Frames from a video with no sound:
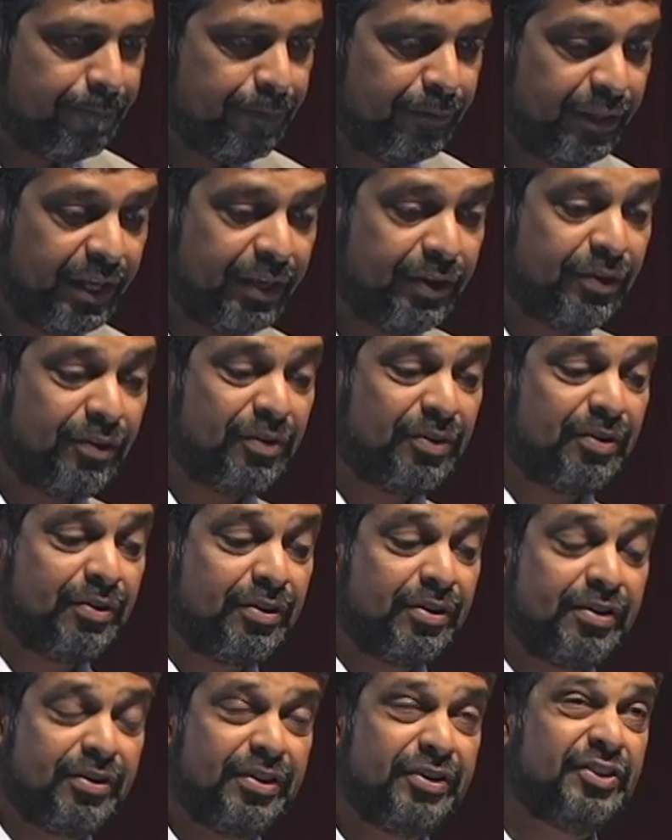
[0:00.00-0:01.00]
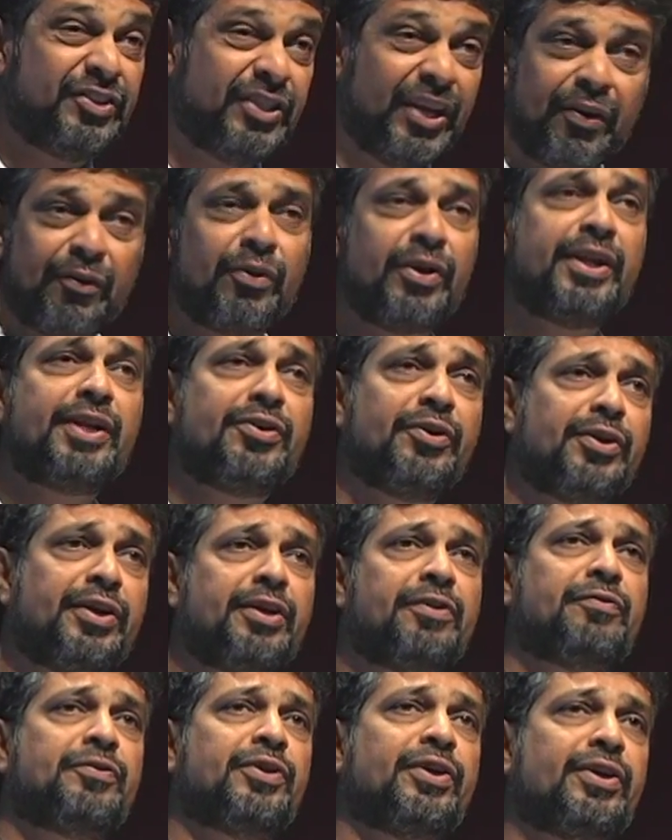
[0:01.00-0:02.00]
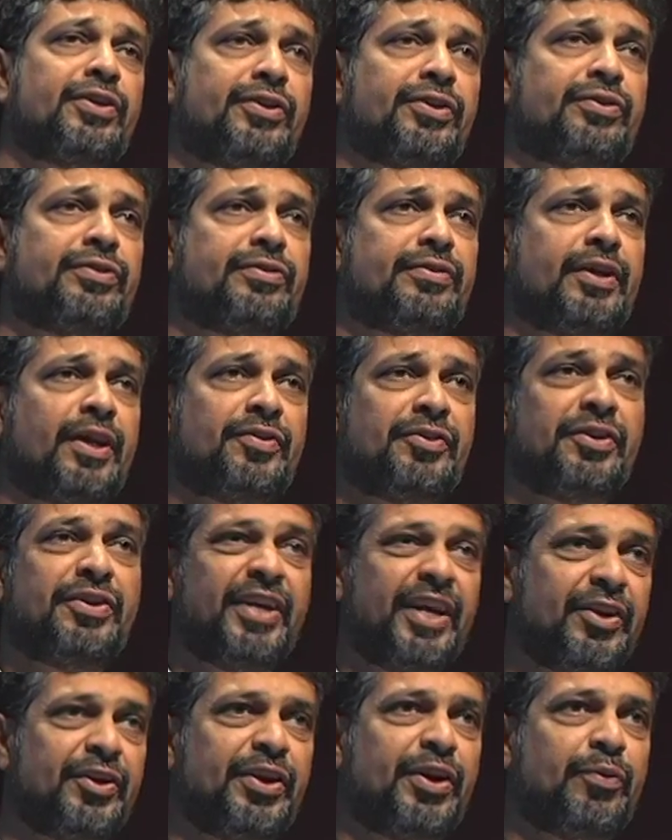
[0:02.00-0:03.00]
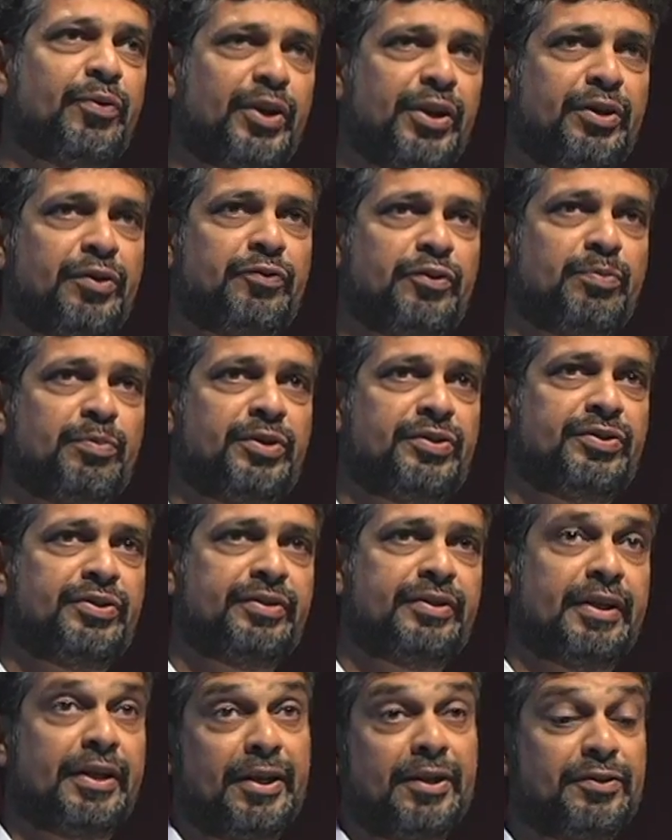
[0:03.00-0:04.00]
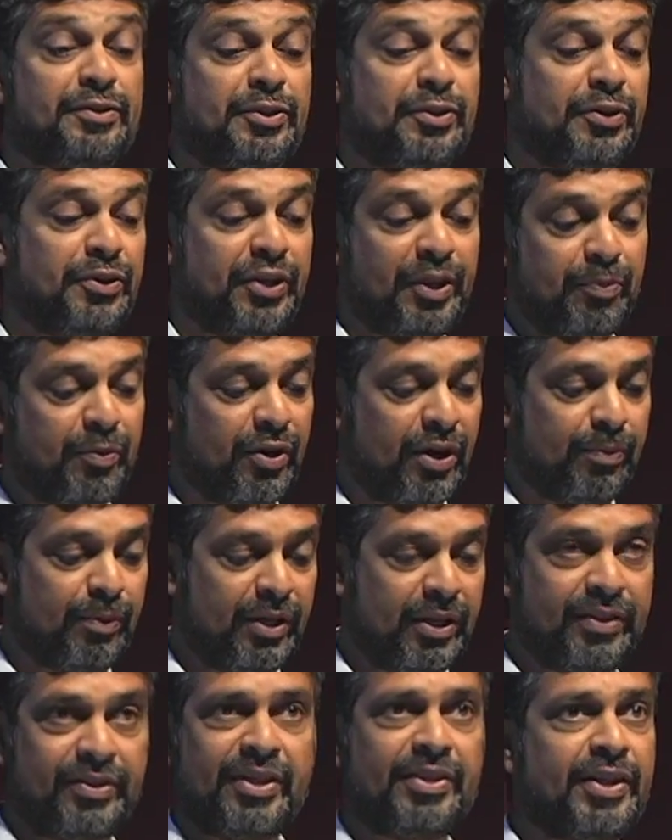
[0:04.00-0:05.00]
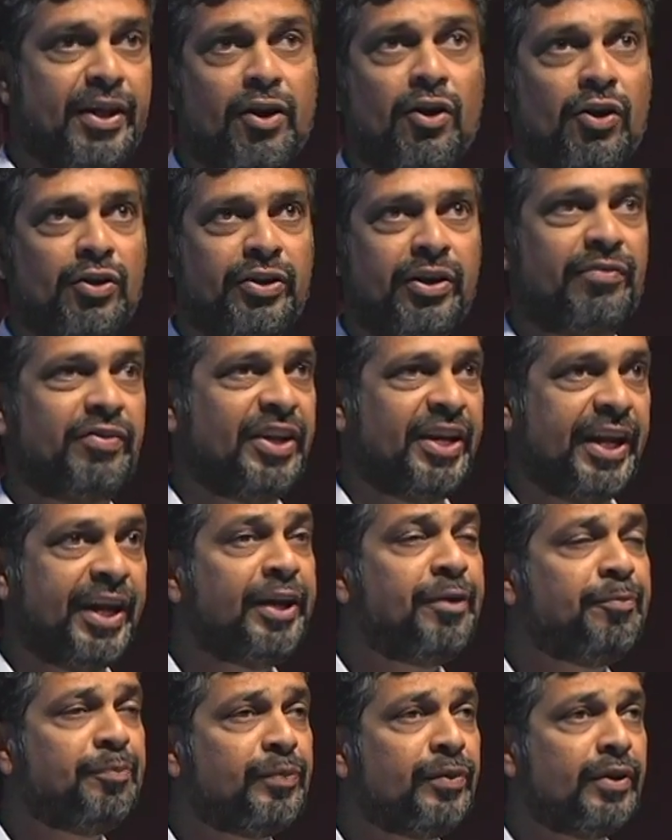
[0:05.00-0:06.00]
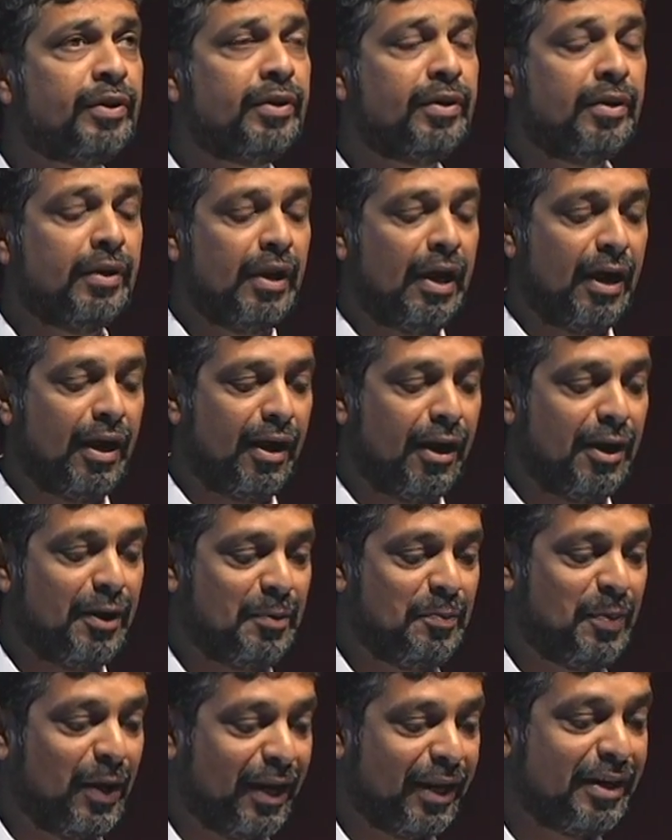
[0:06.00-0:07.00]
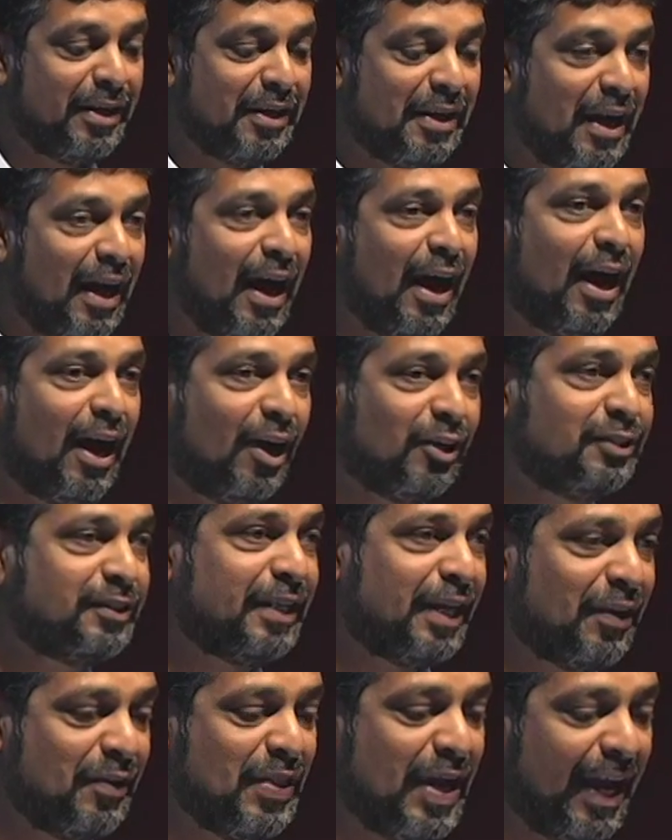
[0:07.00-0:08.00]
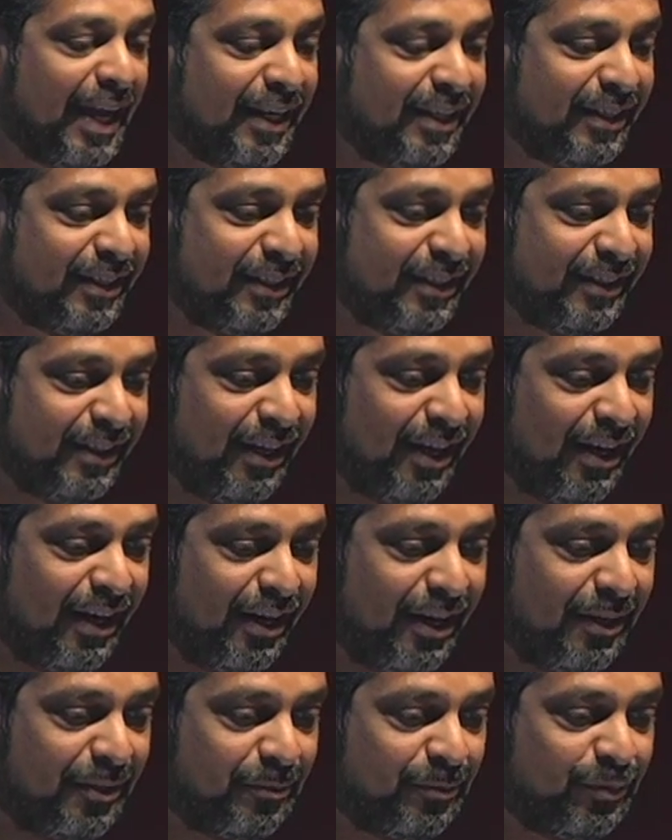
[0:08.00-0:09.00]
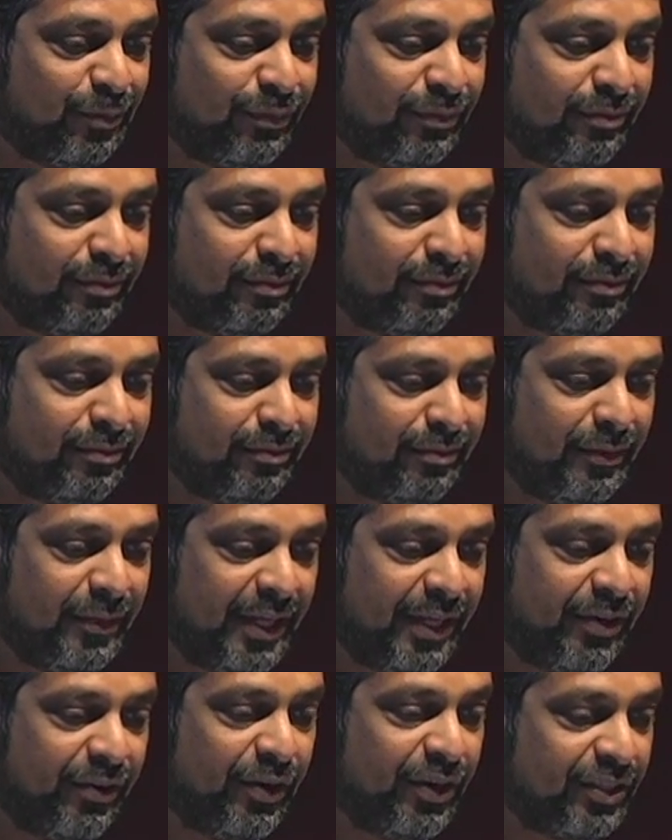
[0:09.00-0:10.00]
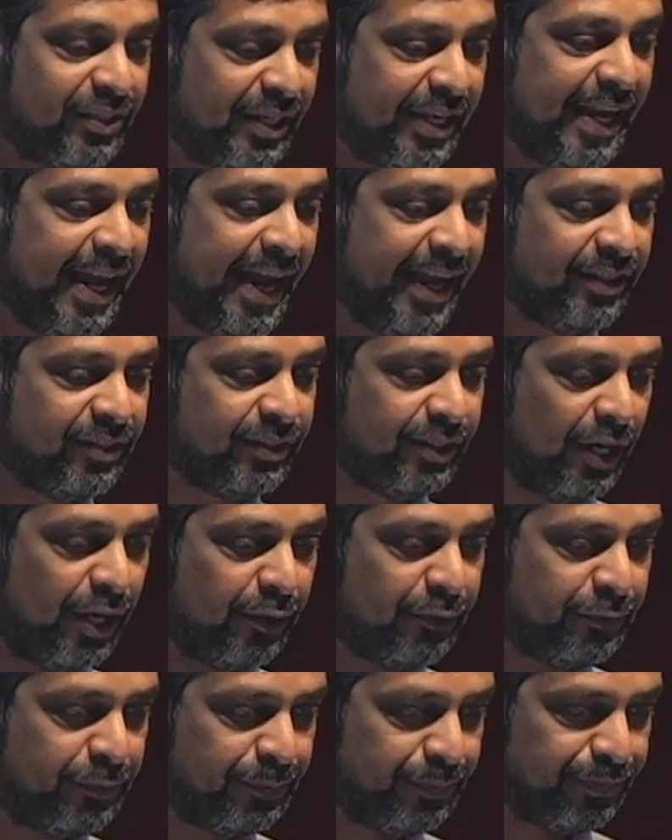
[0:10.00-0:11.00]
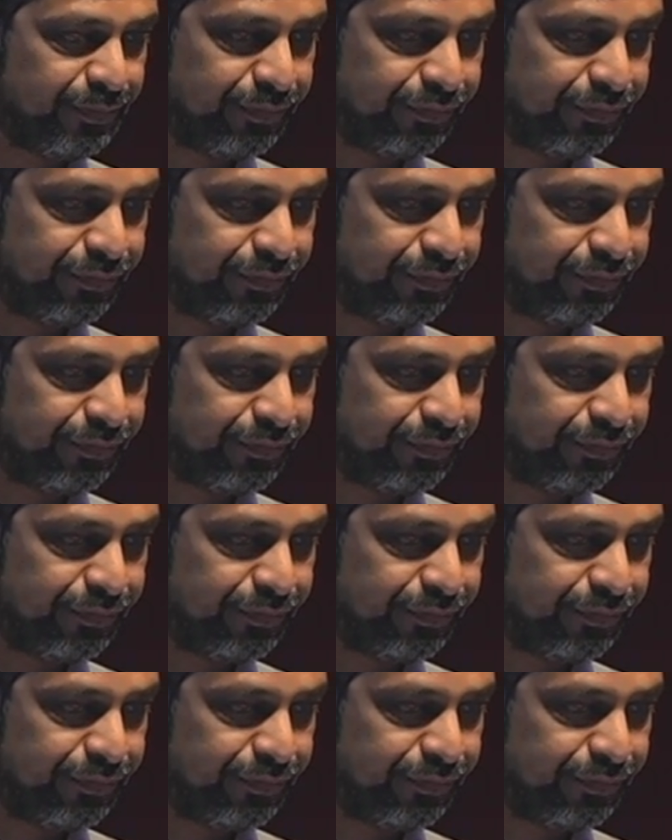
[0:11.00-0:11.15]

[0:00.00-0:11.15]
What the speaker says: They generally don't interfere in the day-to-day running of your business unless you're in deep trouble and then they call you every day. But outside of that, they're traditionally hands-off.